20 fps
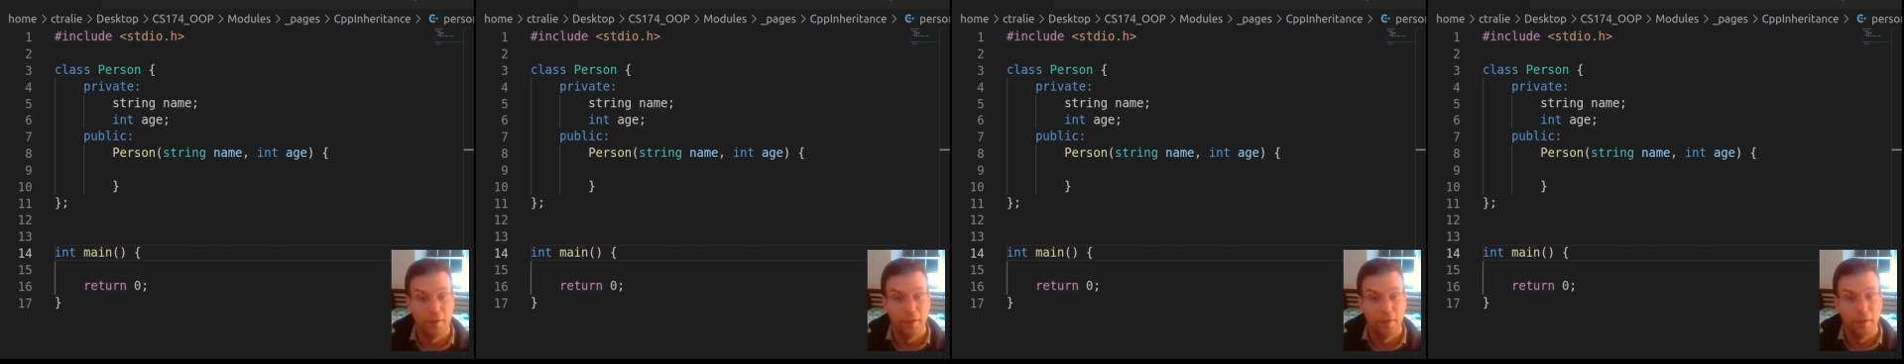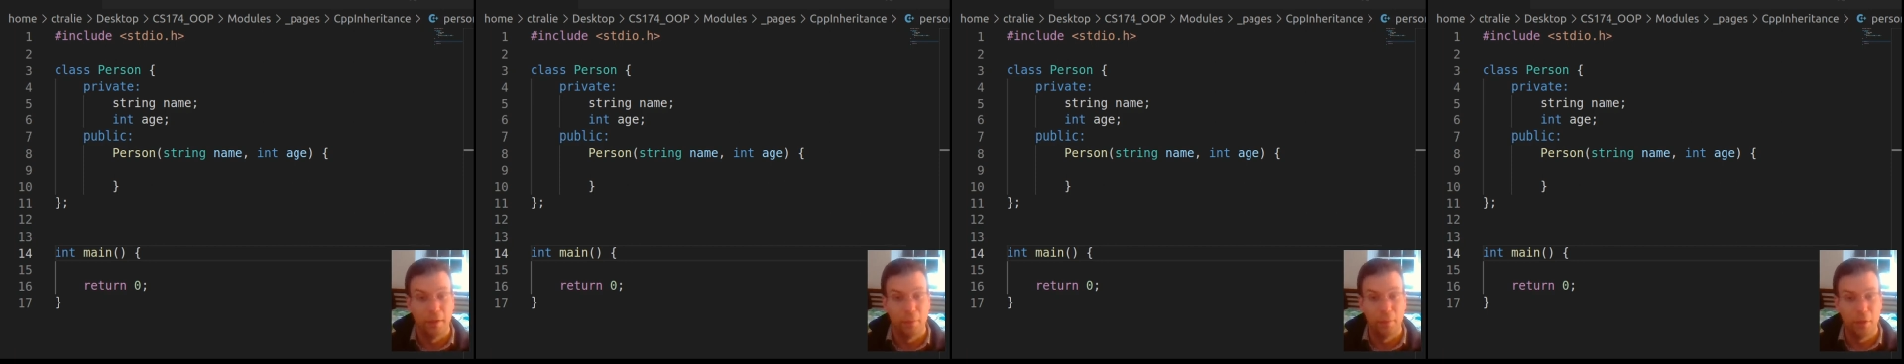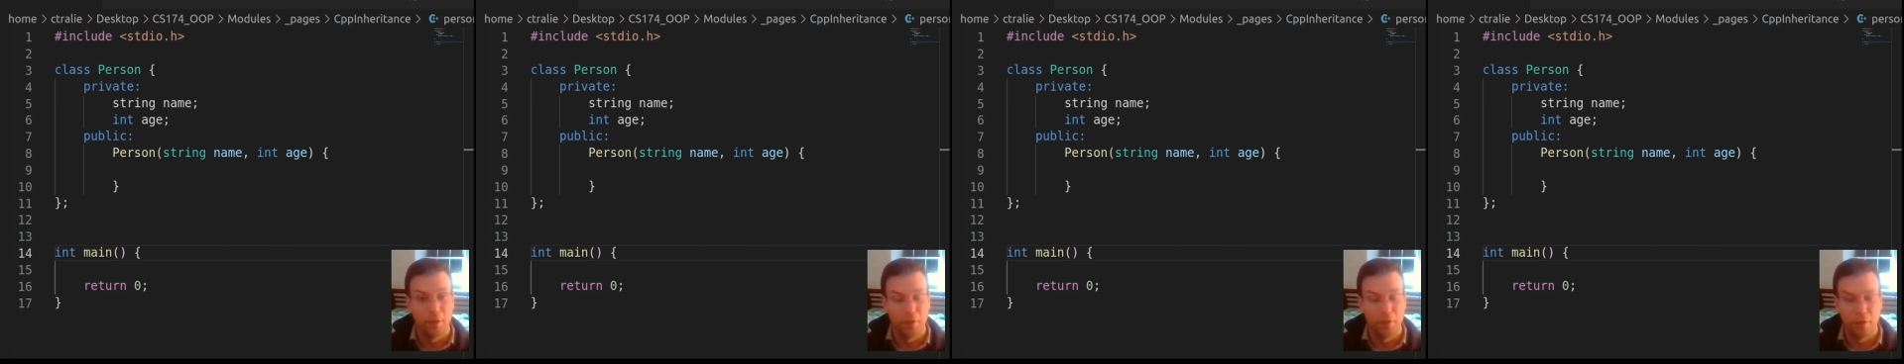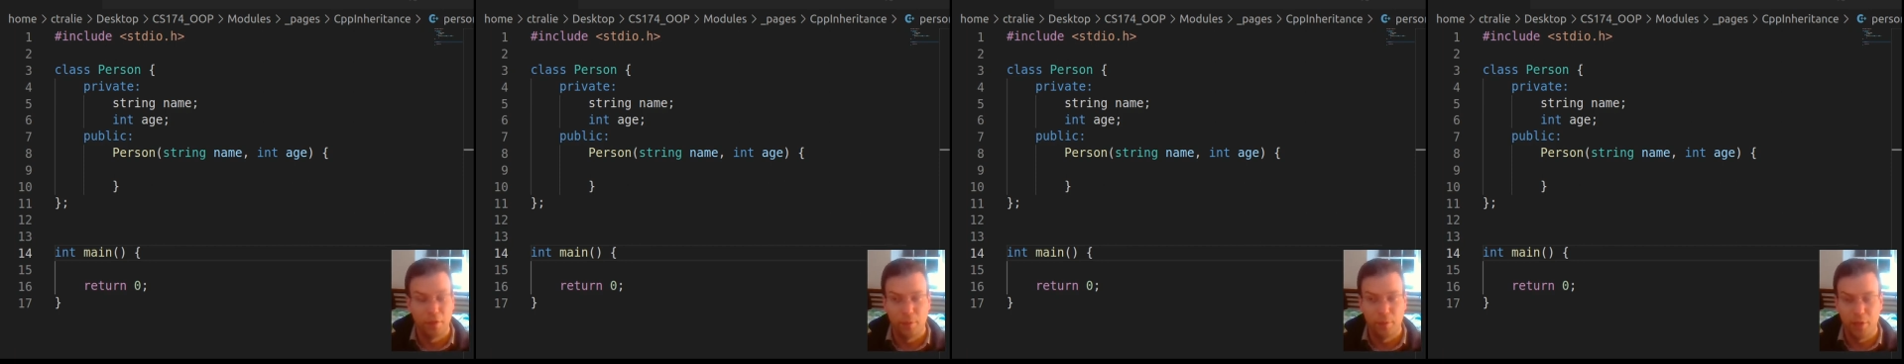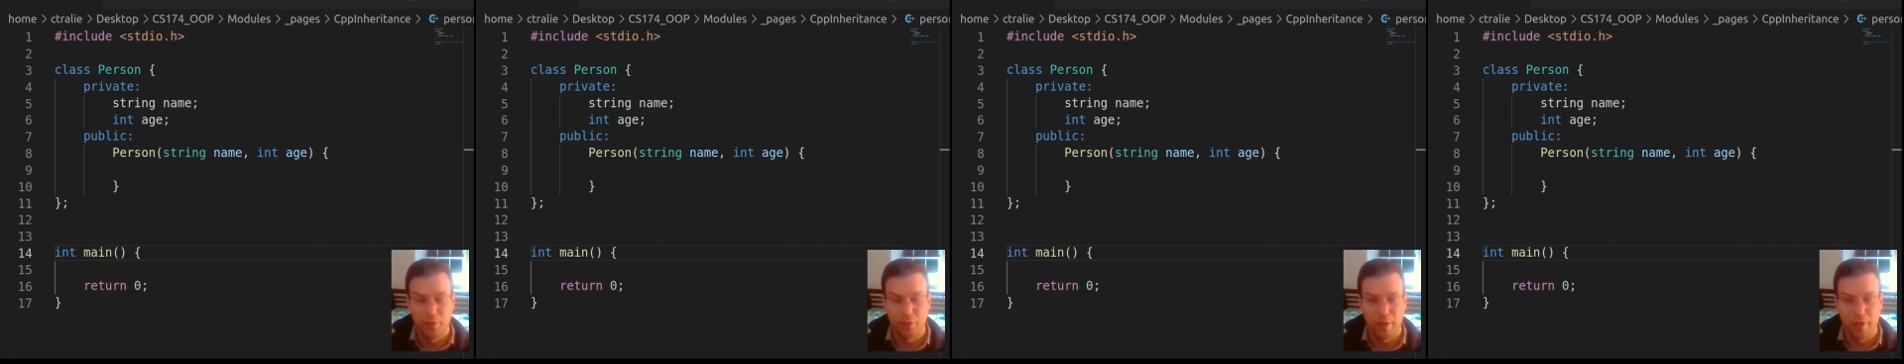by talking about a
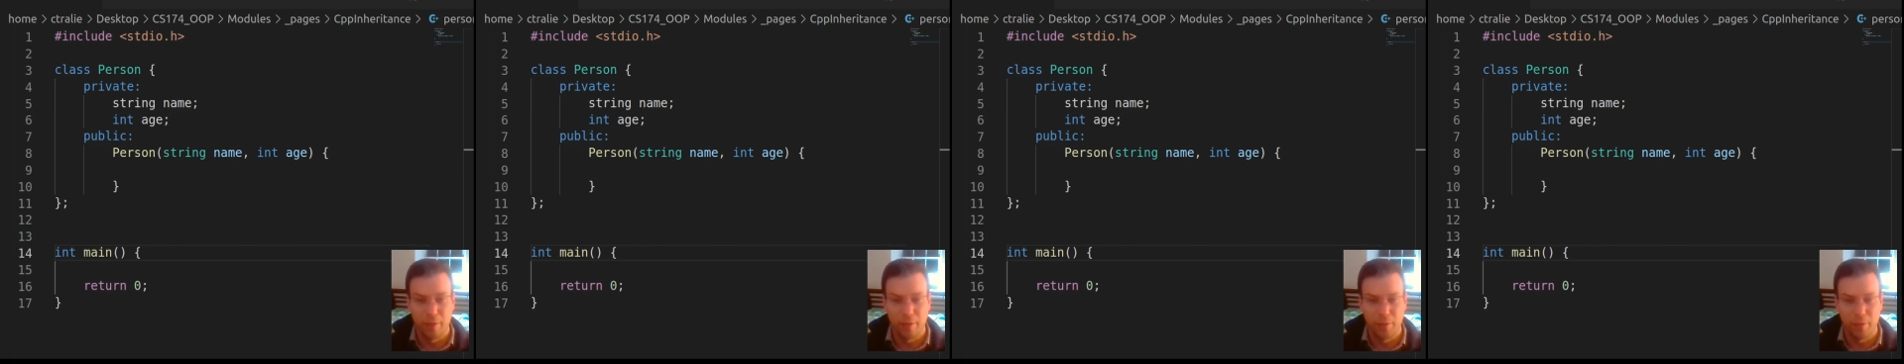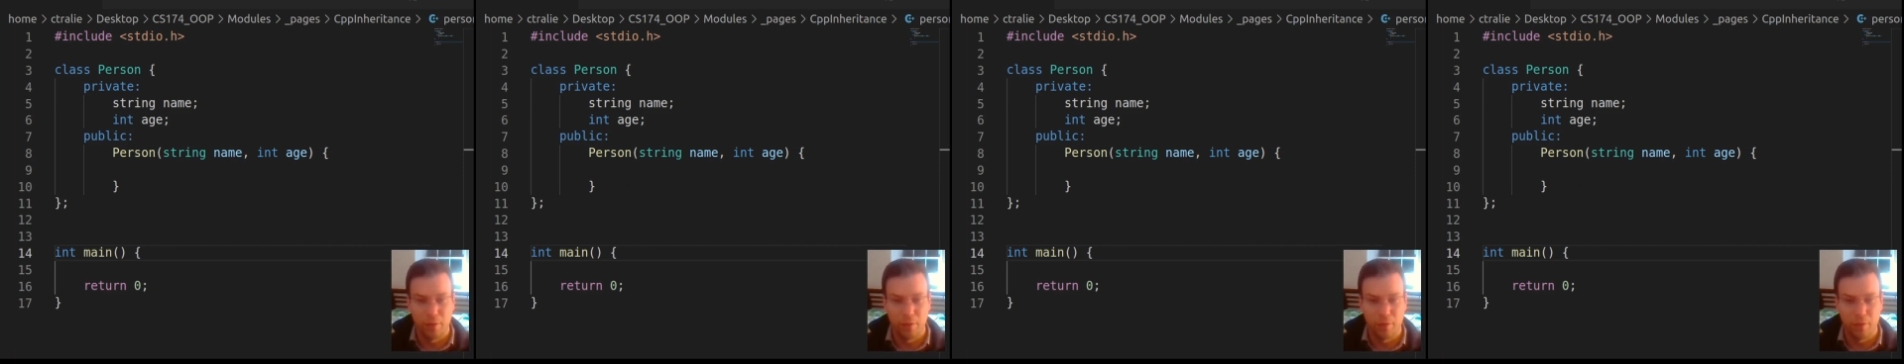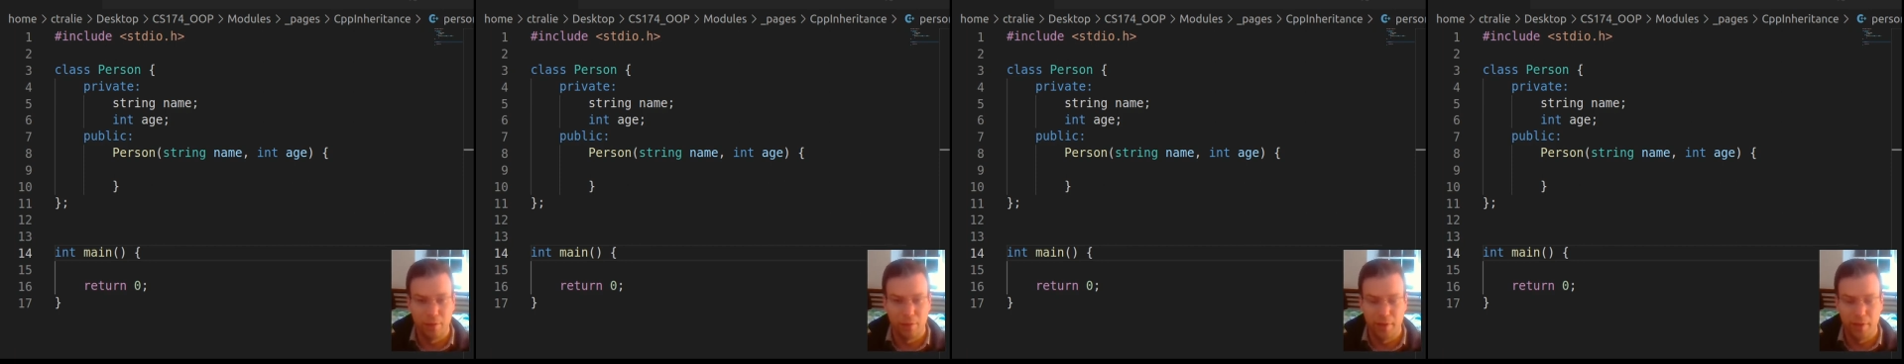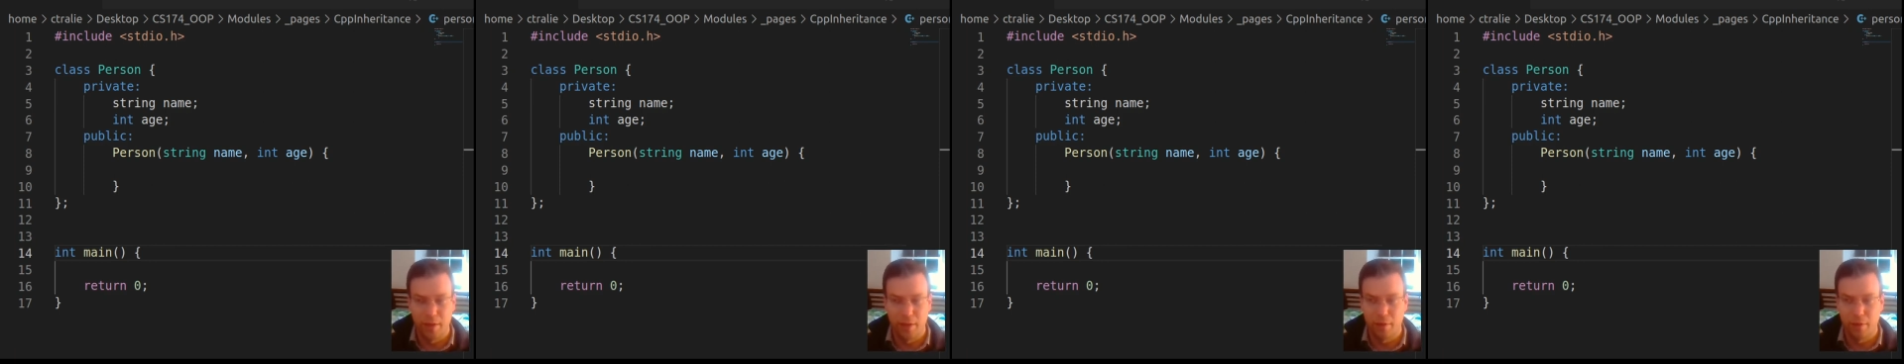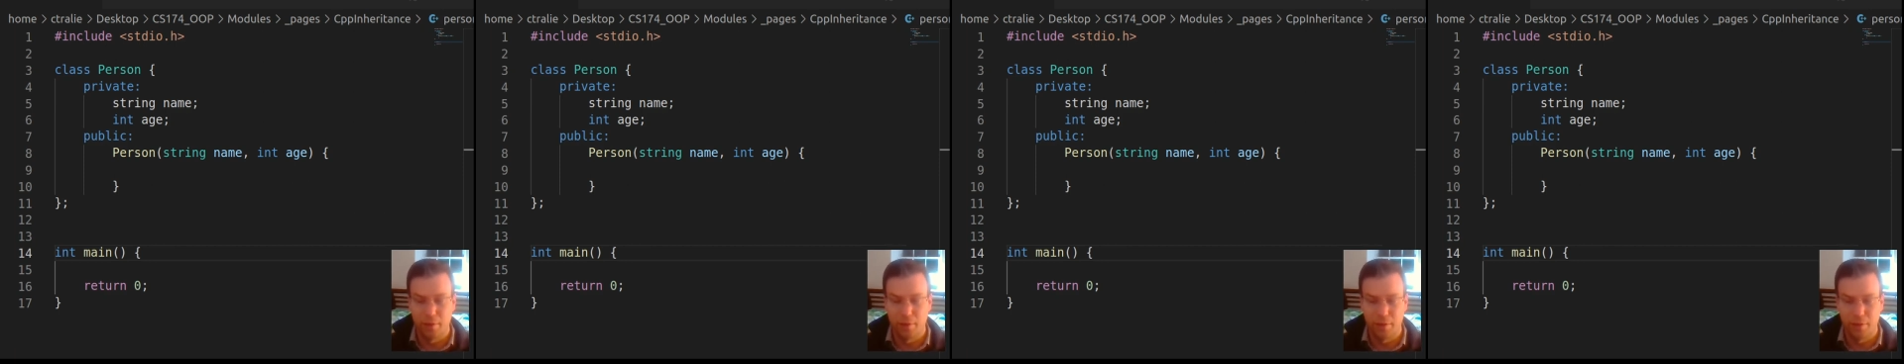topic called
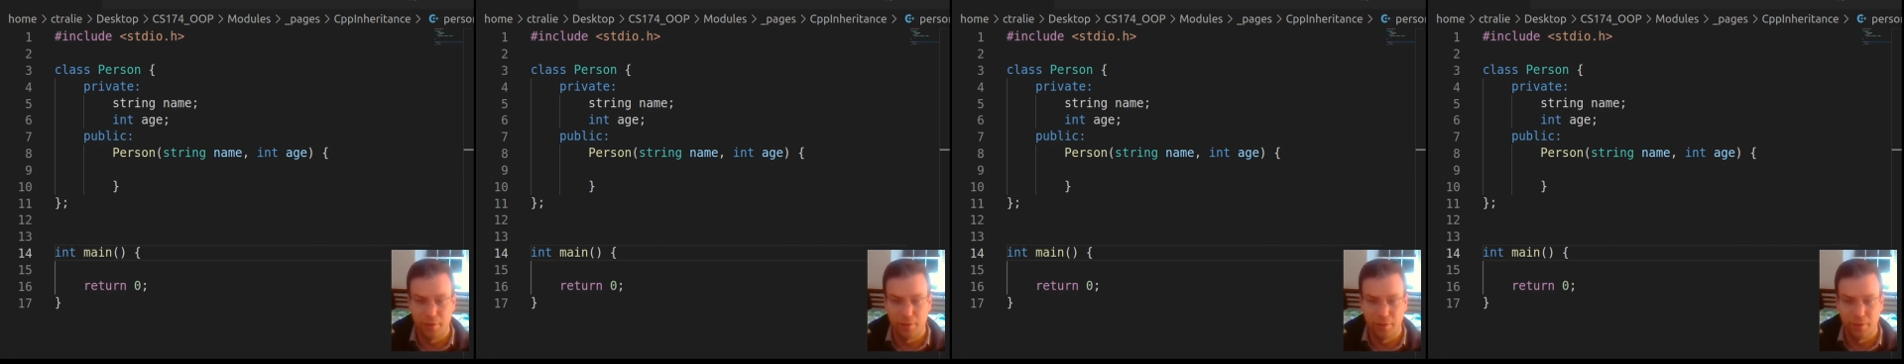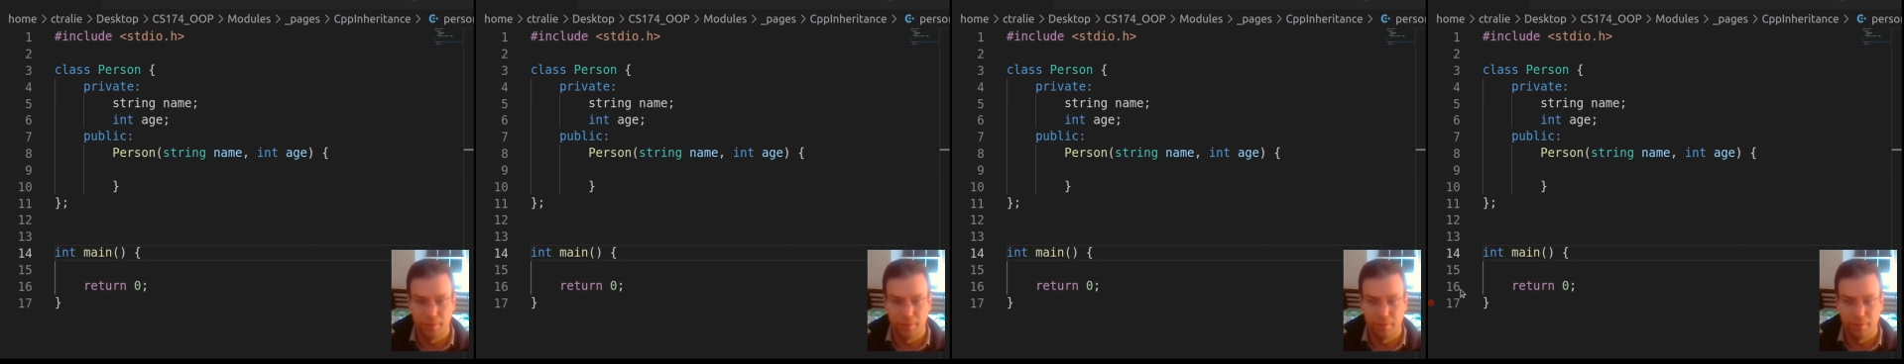inheritance.